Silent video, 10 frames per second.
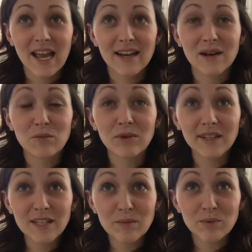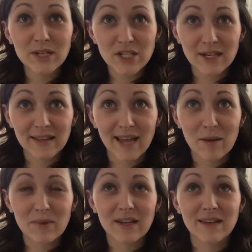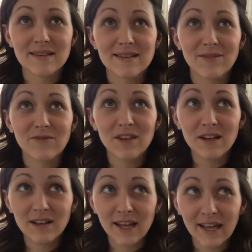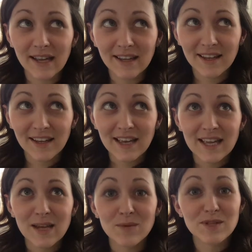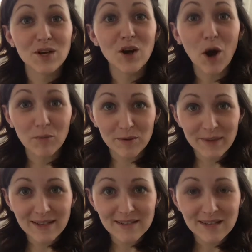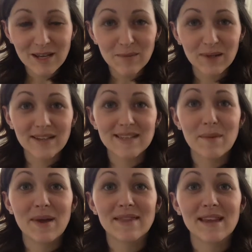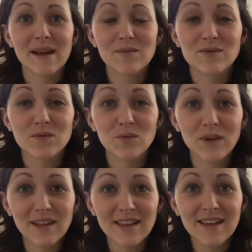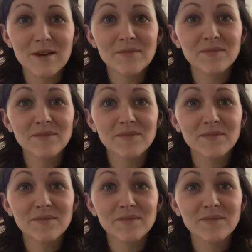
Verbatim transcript: And I really appreciated that because I feel like it was a compliment because that meant that I was really